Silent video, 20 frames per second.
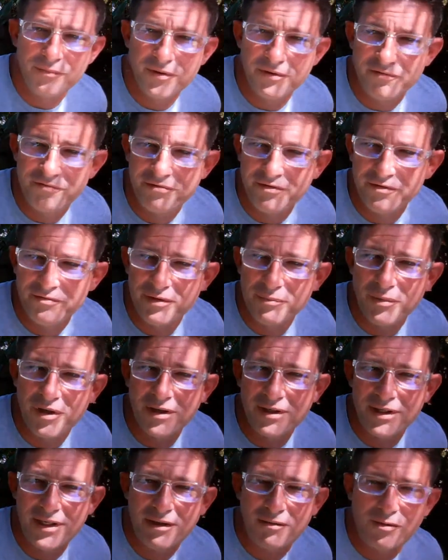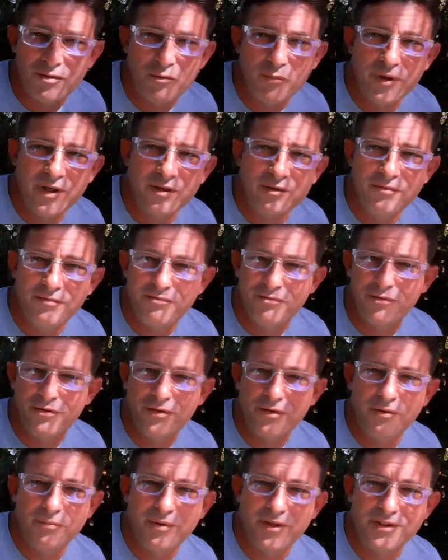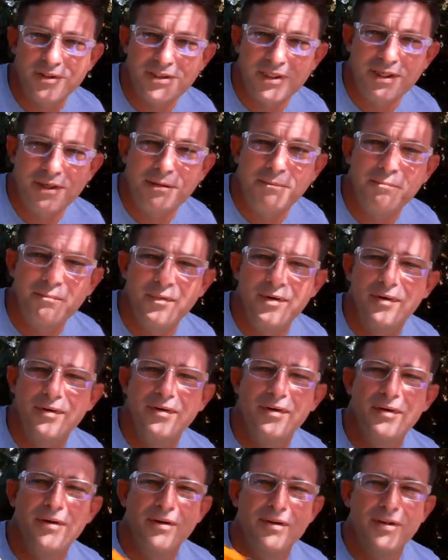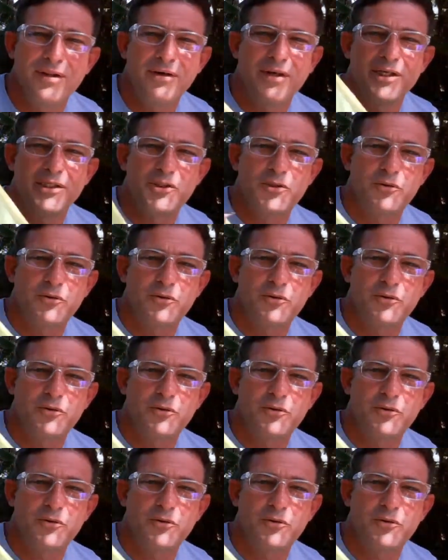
to 50 mile an hour wind for a little bit of time they'll get